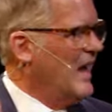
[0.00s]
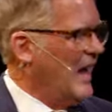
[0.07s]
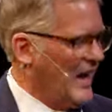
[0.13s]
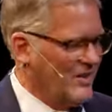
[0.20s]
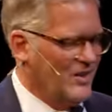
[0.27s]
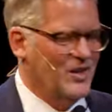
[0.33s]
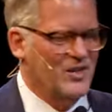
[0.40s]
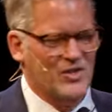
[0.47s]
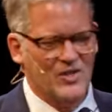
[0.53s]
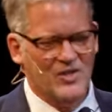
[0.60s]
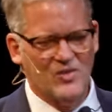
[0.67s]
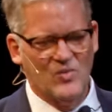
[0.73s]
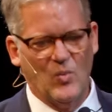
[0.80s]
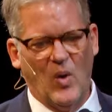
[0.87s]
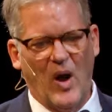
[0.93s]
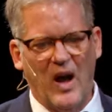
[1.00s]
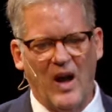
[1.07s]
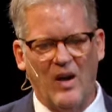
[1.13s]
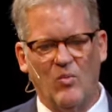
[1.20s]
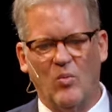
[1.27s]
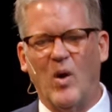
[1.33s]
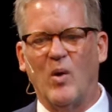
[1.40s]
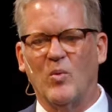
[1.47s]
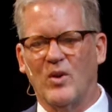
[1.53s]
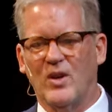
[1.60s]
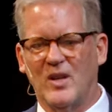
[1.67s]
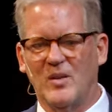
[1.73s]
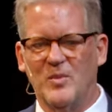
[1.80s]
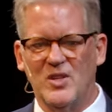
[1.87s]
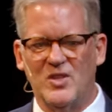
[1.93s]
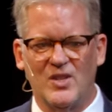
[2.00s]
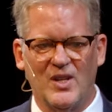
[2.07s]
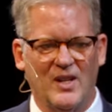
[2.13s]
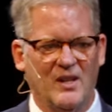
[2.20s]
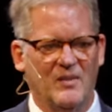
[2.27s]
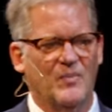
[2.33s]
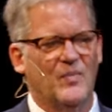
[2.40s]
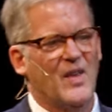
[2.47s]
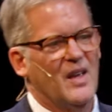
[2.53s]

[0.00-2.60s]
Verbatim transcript: and this is uh, what we're going to be seeing.